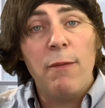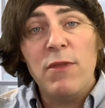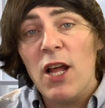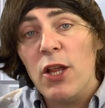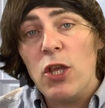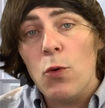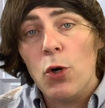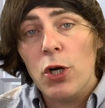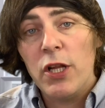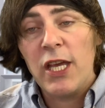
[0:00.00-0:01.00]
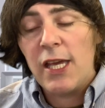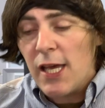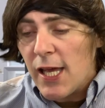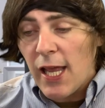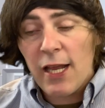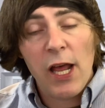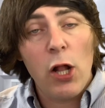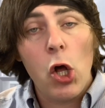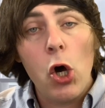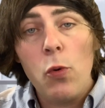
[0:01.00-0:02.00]
I'm telling you early, and
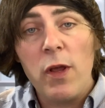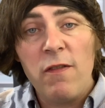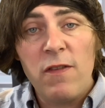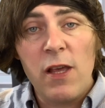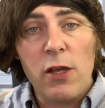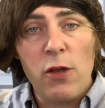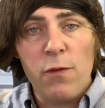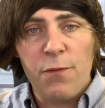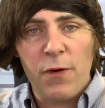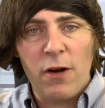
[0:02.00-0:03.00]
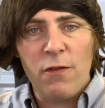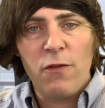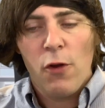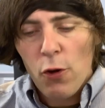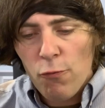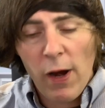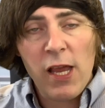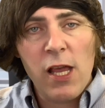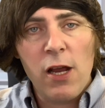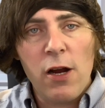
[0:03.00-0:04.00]
I'll always tell you first.
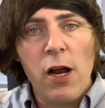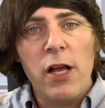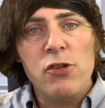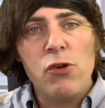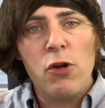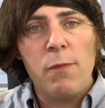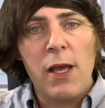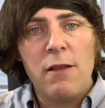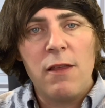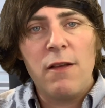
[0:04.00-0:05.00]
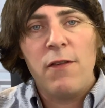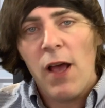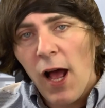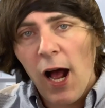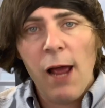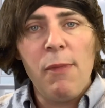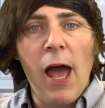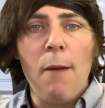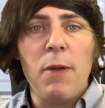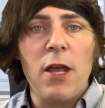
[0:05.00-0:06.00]
Right here on DroneManticS. I'm
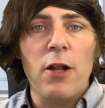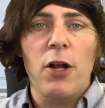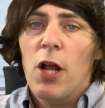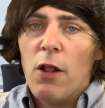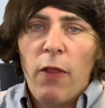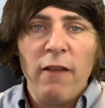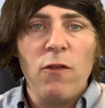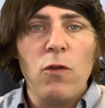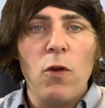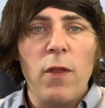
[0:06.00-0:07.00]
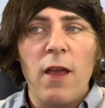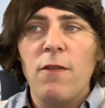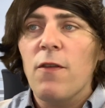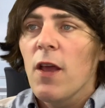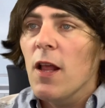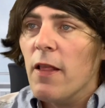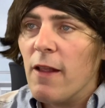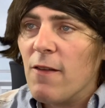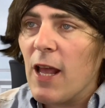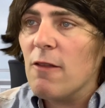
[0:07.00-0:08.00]
the Happy Healer. Let's do this.
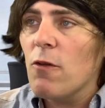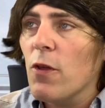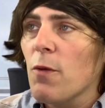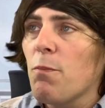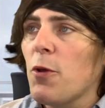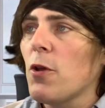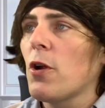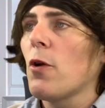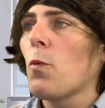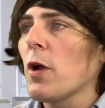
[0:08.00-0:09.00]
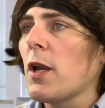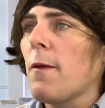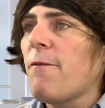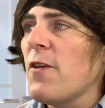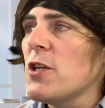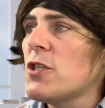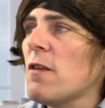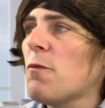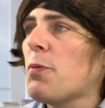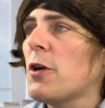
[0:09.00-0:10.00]
Let's get to the computer. We're going to finish
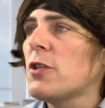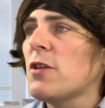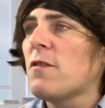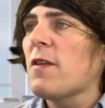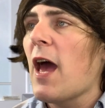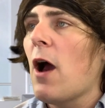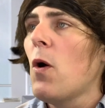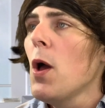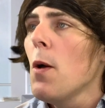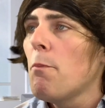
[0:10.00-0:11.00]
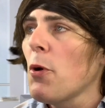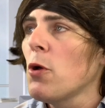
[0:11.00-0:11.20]
this purchase out.